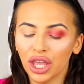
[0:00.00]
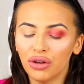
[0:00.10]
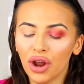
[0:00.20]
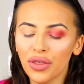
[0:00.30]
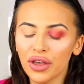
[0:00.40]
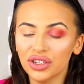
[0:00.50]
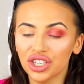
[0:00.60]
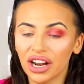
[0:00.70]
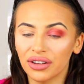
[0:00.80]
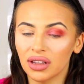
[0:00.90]
You know those
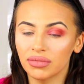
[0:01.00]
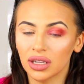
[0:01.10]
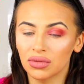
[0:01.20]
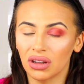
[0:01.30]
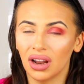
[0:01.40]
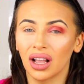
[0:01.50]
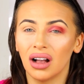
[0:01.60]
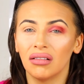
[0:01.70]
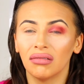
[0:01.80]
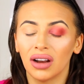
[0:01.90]
shadows sometimes where you're like,
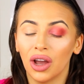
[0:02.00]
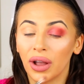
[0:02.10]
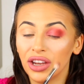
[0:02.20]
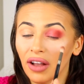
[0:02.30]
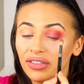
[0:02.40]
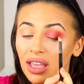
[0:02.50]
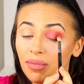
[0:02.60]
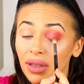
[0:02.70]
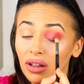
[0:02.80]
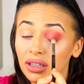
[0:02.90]
oh no, and you have to
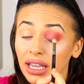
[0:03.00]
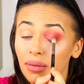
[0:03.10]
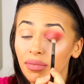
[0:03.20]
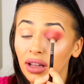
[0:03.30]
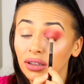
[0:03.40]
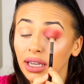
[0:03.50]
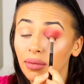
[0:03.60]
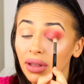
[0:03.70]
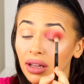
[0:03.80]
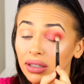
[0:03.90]
keep building and building
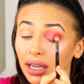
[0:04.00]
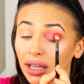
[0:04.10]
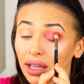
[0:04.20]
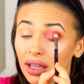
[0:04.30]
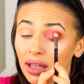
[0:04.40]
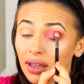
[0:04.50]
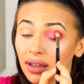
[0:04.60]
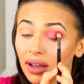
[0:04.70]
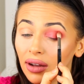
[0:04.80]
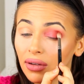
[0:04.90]
and building.
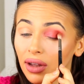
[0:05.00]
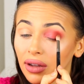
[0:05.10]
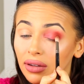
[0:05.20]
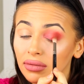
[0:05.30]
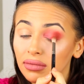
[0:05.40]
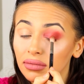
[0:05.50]
Oh no.